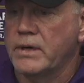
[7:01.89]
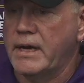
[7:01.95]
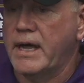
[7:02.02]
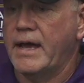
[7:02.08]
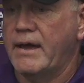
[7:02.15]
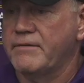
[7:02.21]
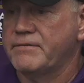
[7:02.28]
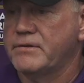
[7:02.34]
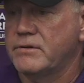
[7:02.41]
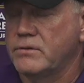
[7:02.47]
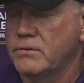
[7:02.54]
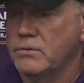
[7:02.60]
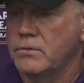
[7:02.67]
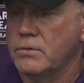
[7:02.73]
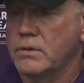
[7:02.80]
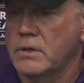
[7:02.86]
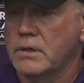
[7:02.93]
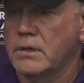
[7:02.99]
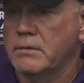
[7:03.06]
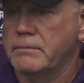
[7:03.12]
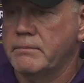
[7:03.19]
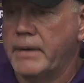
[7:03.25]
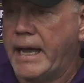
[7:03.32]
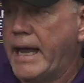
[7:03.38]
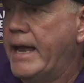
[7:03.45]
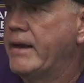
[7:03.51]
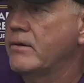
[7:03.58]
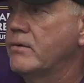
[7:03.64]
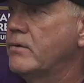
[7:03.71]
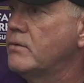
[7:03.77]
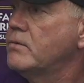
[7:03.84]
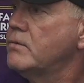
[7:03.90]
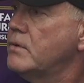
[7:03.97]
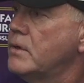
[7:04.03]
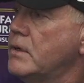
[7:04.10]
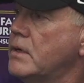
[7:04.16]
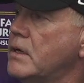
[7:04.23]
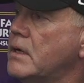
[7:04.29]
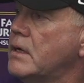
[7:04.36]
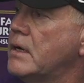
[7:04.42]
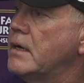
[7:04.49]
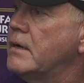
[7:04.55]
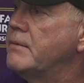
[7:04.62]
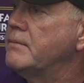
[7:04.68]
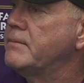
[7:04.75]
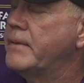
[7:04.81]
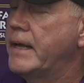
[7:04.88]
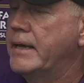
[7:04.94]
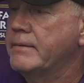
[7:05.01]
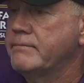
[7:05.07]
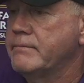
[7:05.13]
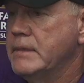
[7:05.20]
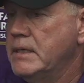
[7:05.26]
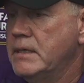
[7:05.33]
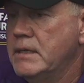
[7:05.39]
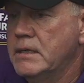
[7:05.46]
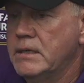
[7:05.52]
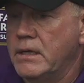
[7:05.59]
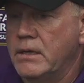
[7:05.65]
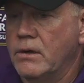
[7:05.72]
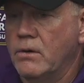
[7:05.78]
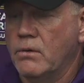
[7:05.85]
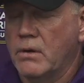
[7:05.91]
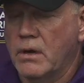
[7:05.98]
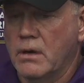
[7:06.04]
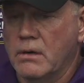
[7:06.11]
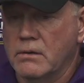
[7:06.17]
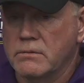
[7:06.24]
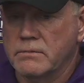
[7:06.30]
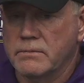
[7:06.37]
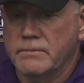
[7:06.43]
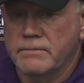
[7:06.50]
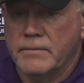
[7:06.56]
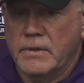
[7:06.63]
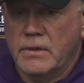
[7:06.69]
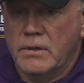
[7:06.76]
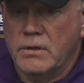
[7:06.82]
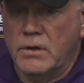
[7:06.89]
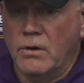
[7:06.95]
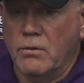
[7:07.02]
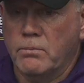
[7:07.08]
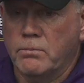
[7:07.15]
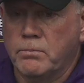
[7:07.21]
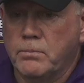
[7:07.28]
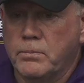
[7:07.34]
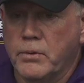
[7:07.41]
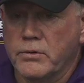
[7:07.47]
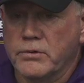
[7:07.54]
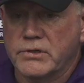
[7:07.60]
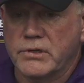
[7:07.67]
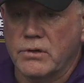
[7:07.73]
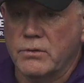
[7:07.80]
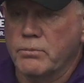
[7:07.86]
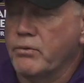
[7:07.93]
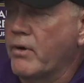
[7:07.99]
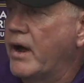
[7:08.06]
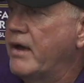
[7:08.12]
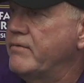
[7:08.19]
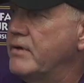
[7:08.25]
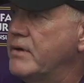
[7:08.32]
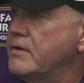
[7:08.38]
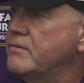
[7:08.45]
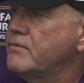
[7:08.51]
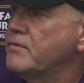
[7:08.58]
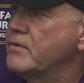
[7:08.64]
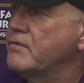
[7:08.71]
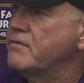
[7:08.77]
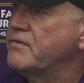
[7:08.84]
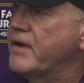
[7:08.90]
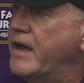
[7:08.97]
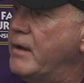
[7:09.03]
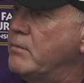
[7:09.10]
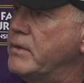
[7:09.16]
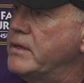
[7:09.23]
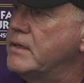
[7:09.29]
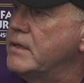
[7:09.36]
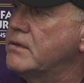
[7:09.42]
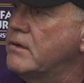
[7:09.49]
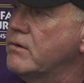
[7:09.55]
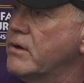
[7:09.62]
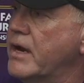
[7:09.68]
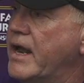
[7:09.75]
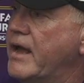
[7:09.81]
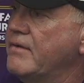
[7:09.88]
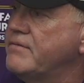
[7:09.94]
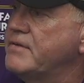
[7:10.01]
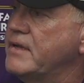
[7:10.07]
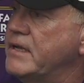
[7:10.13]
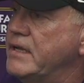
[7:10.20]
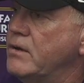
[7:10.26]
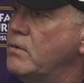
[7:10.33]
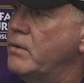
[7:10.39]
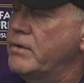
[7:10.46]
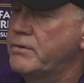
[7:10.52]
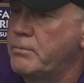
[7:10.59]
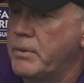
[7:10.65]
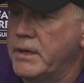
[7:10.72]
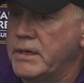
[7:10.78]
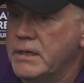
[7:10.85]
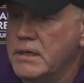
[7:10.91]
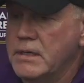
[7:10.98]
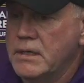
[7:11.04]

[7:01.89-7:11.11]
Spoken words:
to have to handle that, you know, are, you know, personal and private for the family that they're going to have to deal with. But